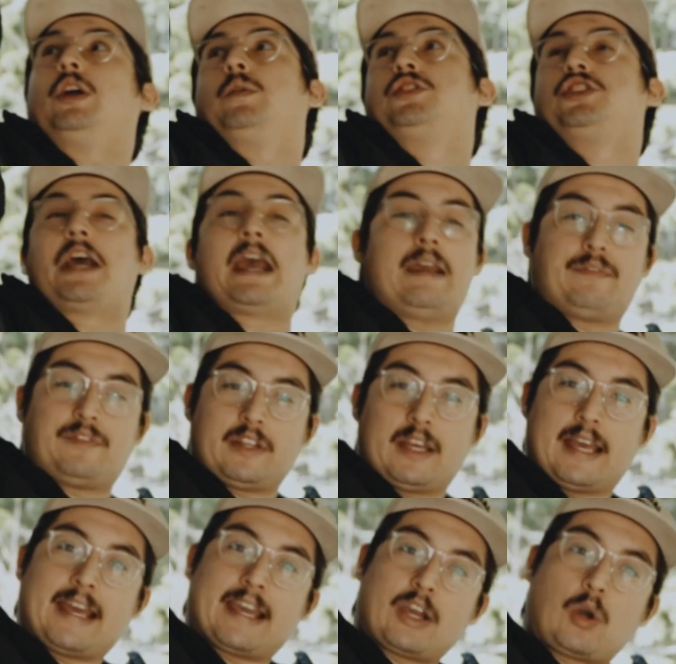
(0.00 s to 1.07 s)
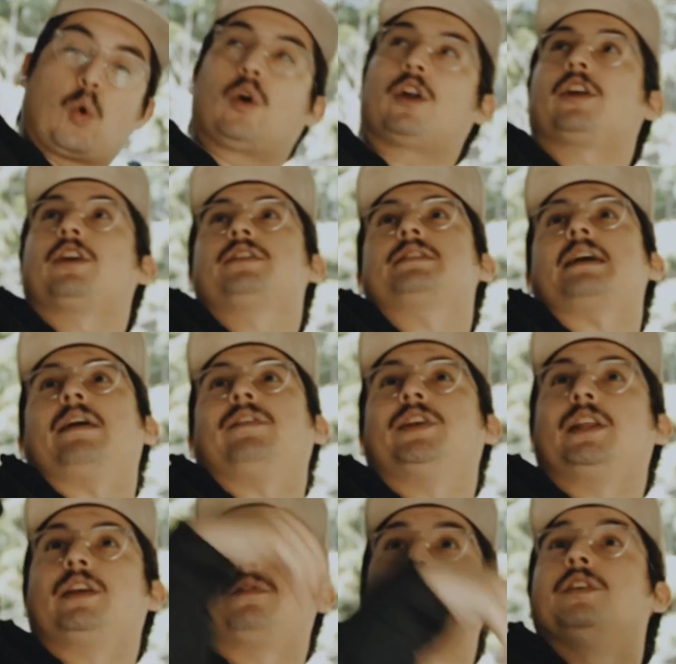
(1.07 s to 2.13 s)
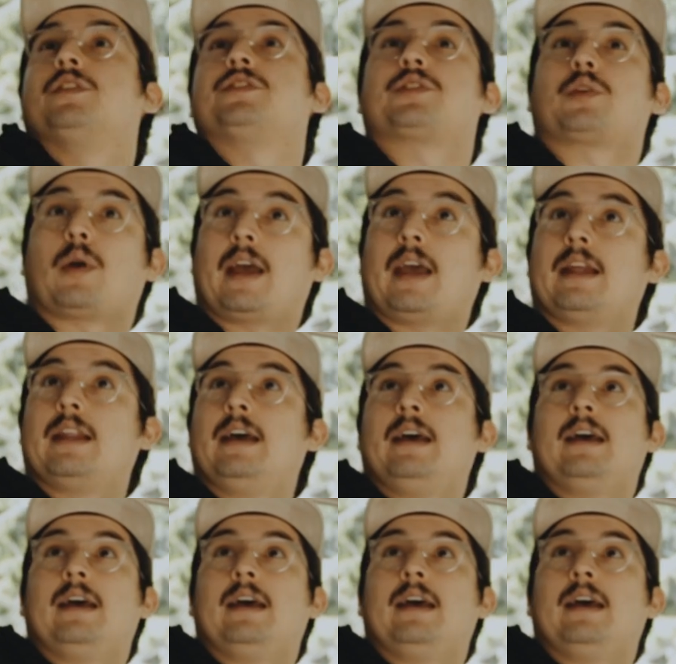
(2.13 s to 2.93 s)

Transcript: chafed corners. Everything feels great.